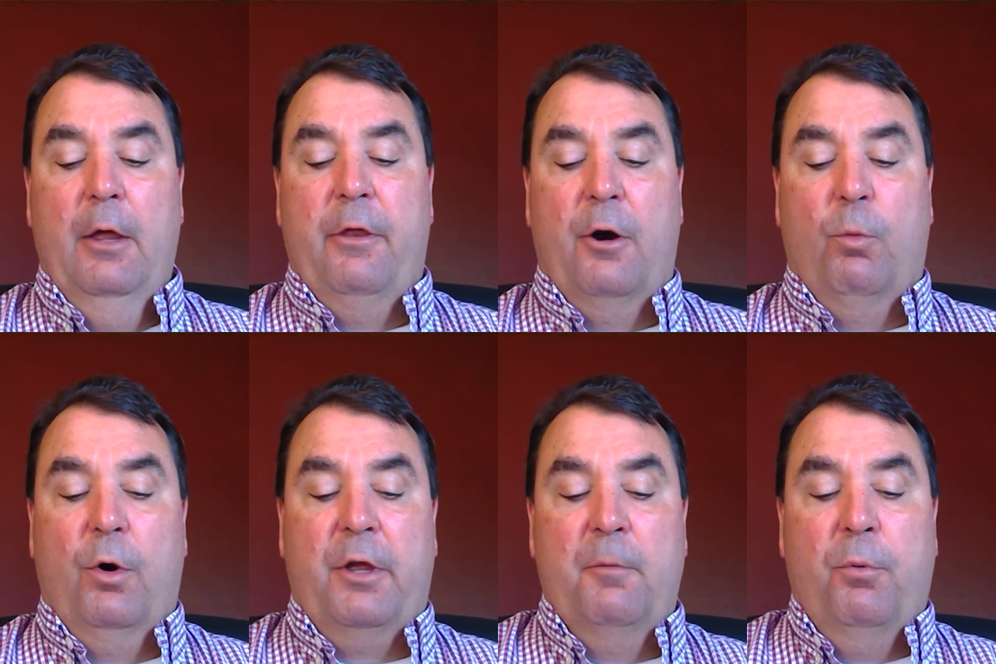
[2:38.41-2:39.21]
that are
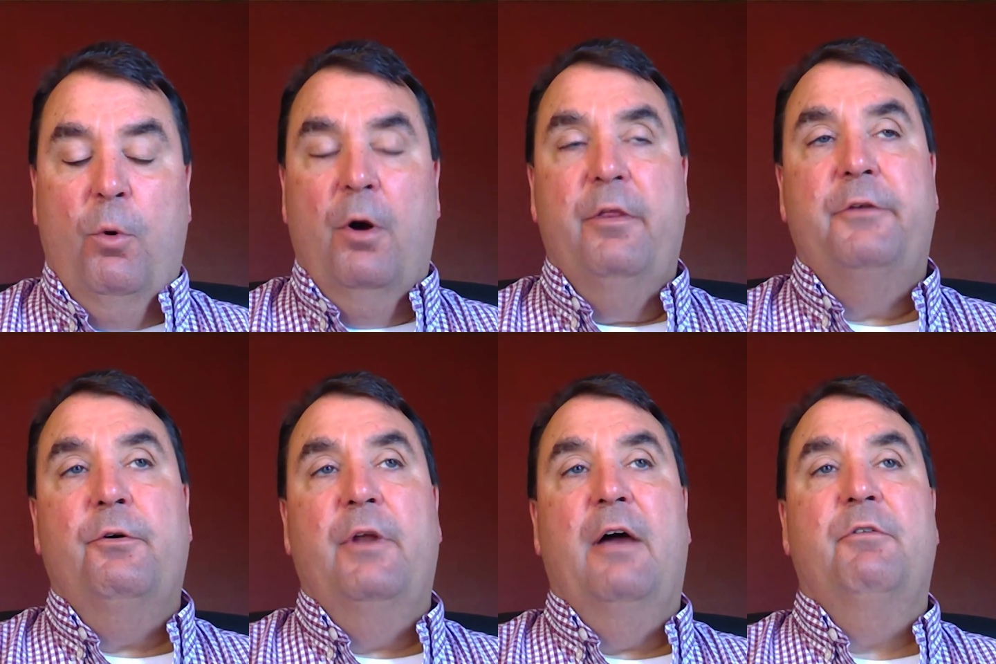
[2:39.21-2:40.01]
working poor that
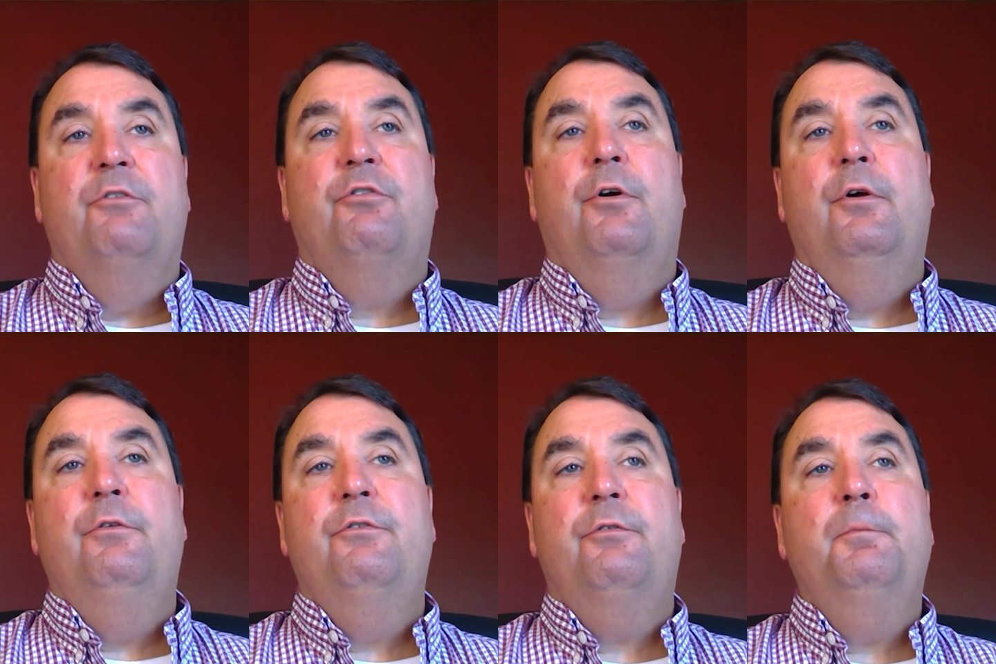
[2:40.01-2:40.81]
don't have
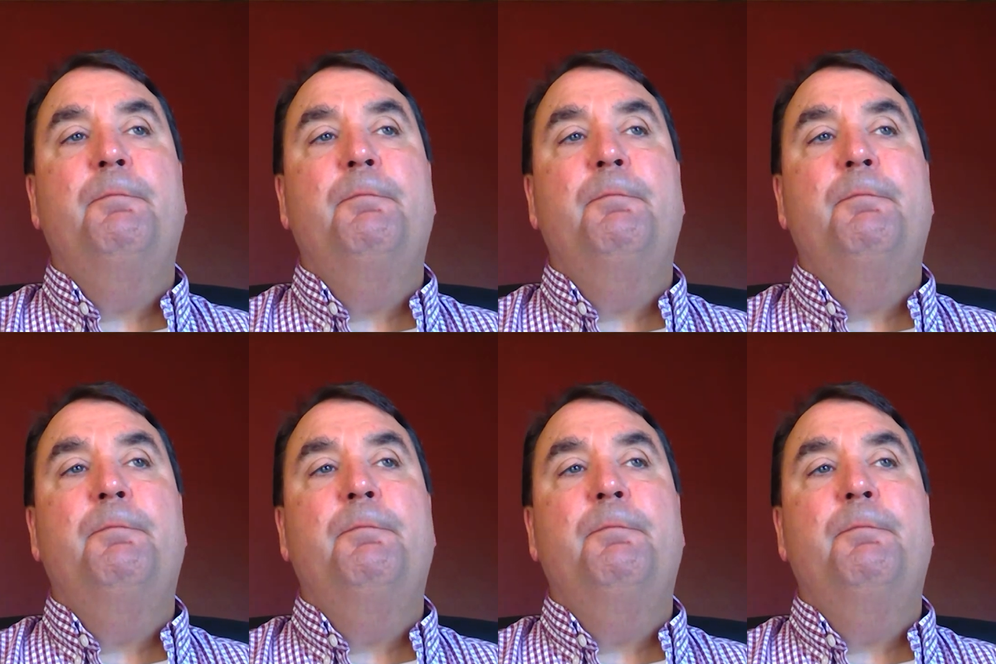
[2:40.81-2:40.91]
insurance.